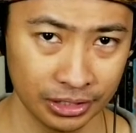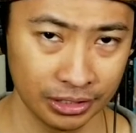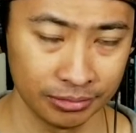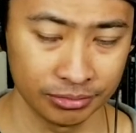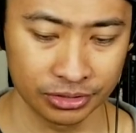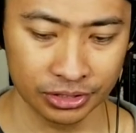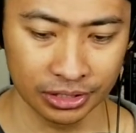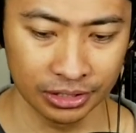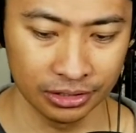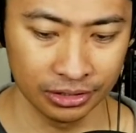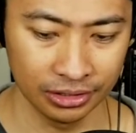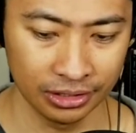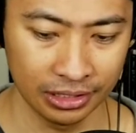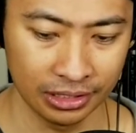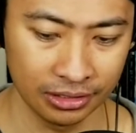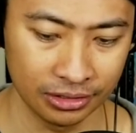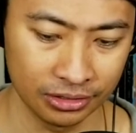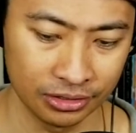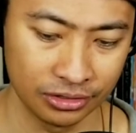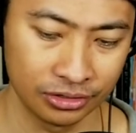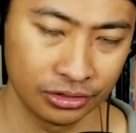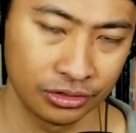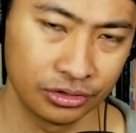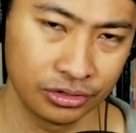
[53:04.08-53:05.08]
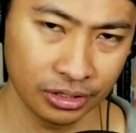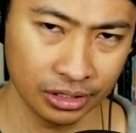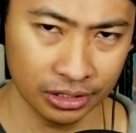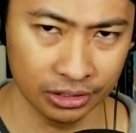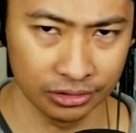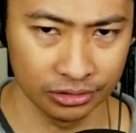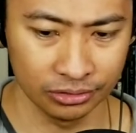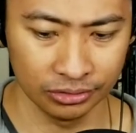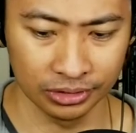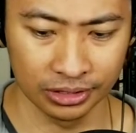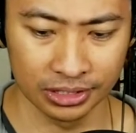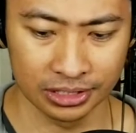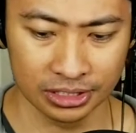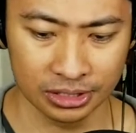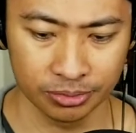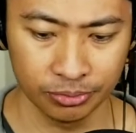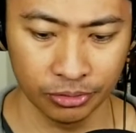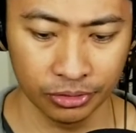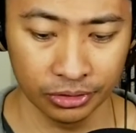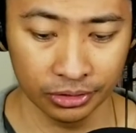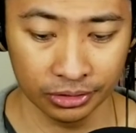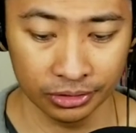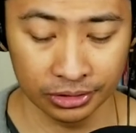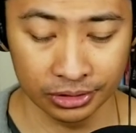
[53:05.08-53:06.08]
I'm trying to trying to do less
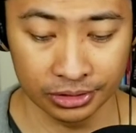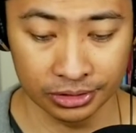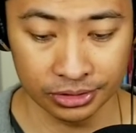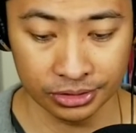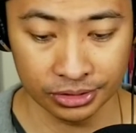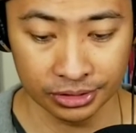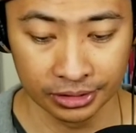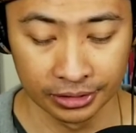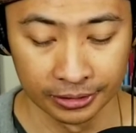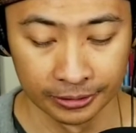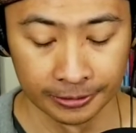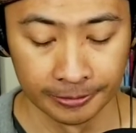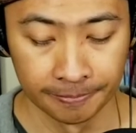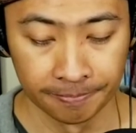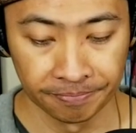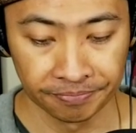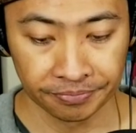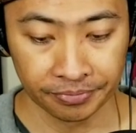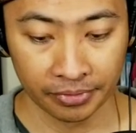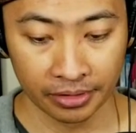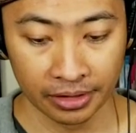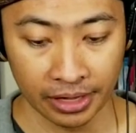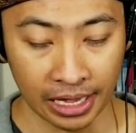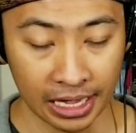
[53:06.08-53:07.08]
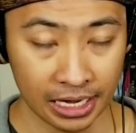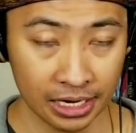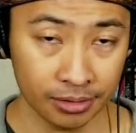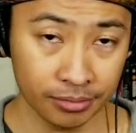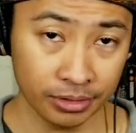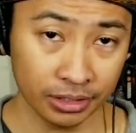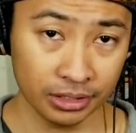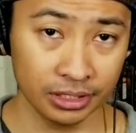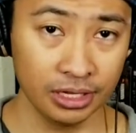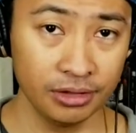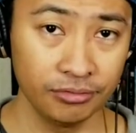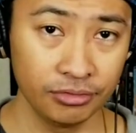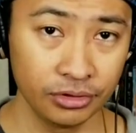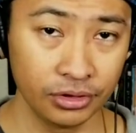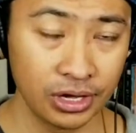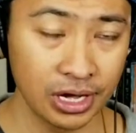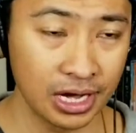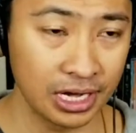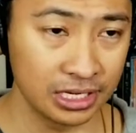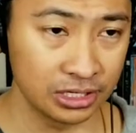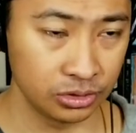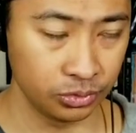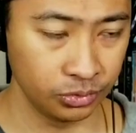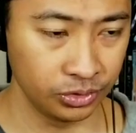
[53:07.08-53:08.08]
spoilers, and I'm gonna leave you
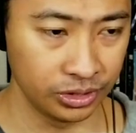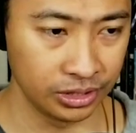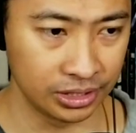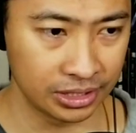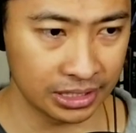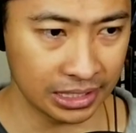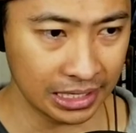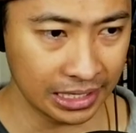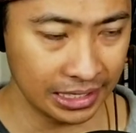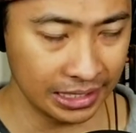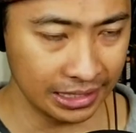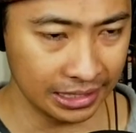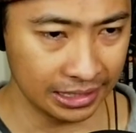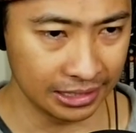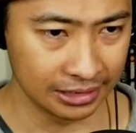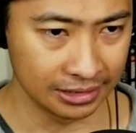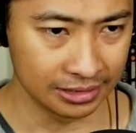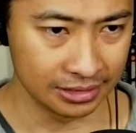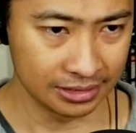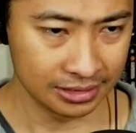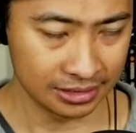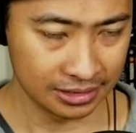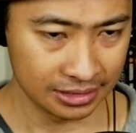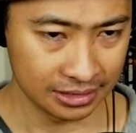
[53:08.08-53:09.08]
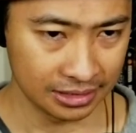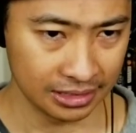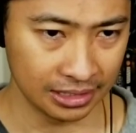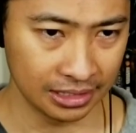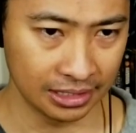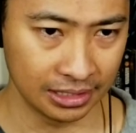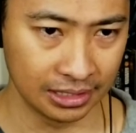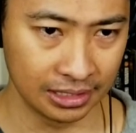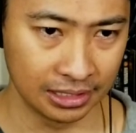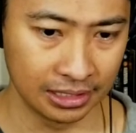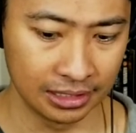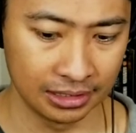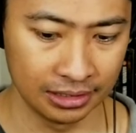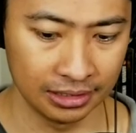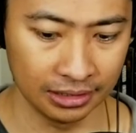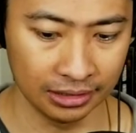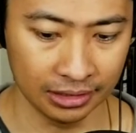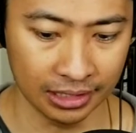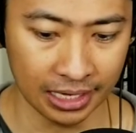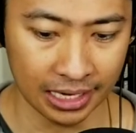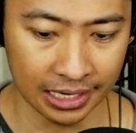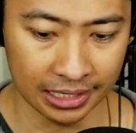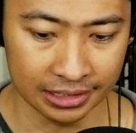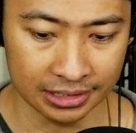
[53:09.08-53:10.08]
guys with Titans, uh, the
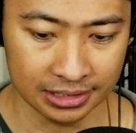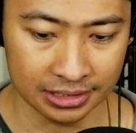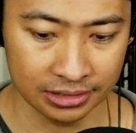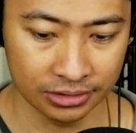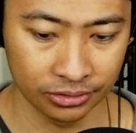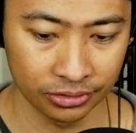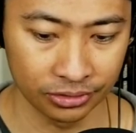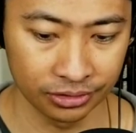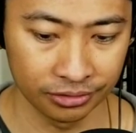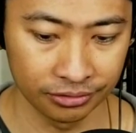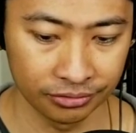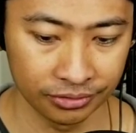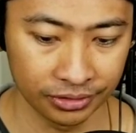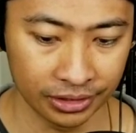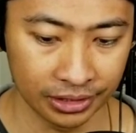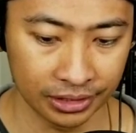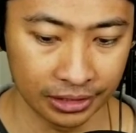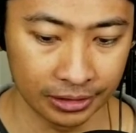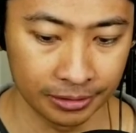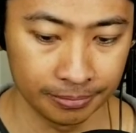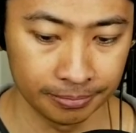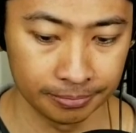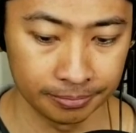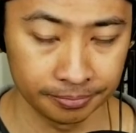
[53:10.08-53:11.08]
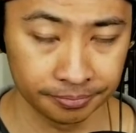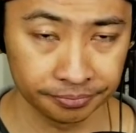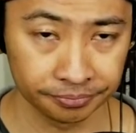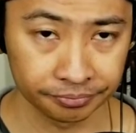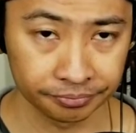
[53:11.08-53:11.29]
last sort of um,